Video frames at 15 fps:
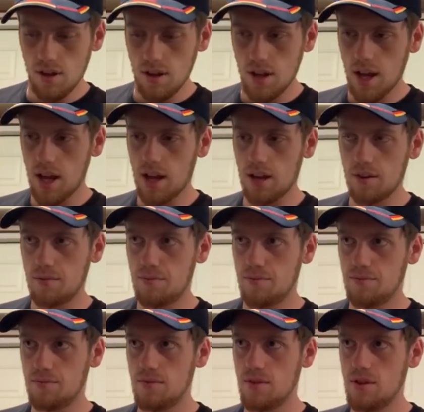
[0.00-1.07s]
And
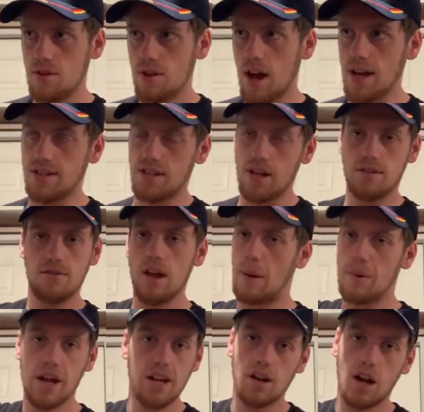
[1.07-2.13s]
I said I'm
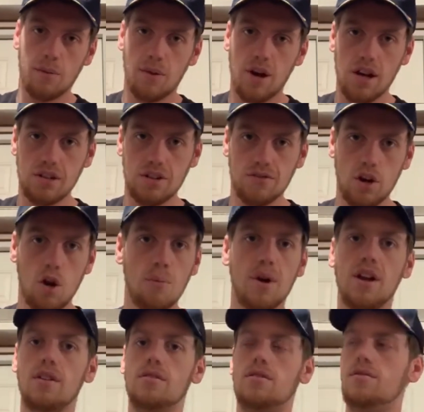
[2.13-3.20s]
going to end on a positive note,
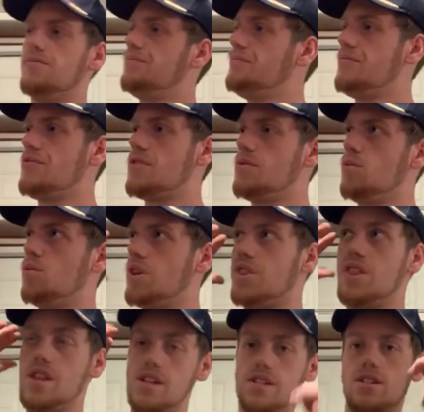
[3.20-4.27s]
but with
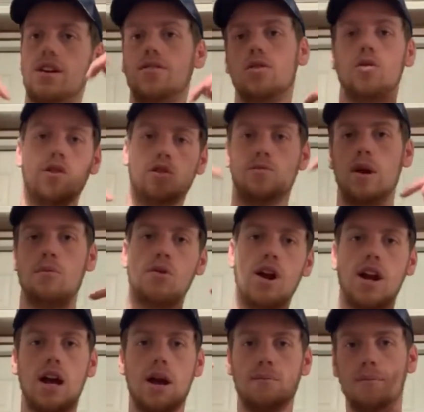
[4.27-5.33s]
this stuff going through my
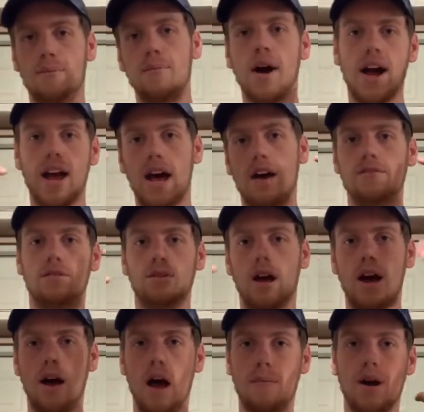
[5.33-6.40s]
brain, I might have
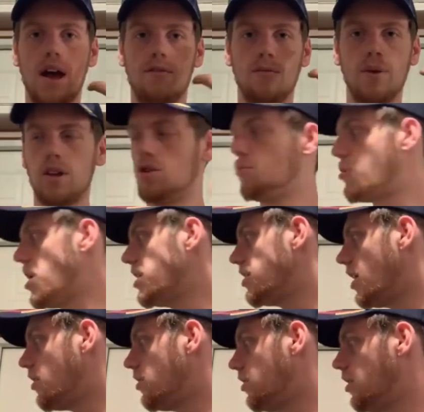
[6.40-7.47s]
a mental
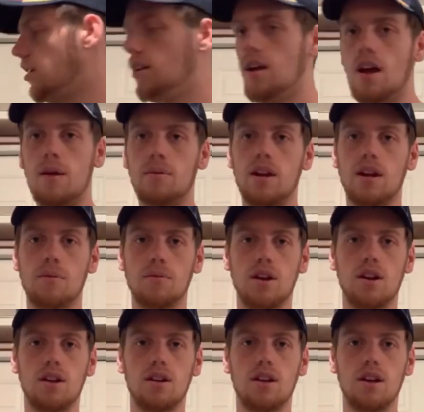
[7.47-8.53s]
breakdown. I mean, I'm
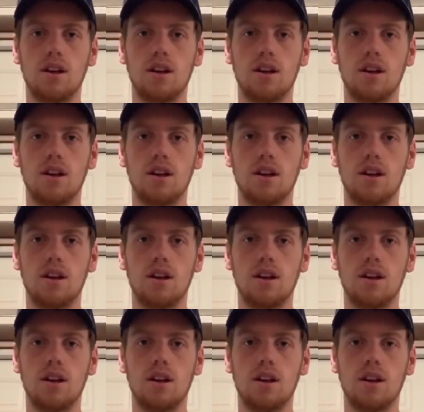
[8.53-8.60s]
going